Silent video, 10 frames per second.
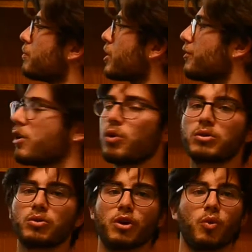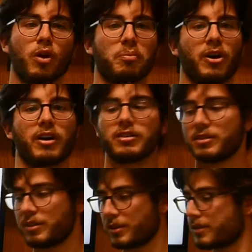give a look to the whole part.
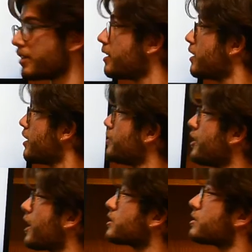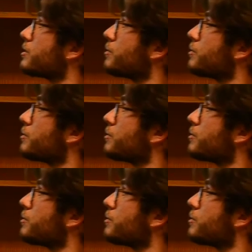The next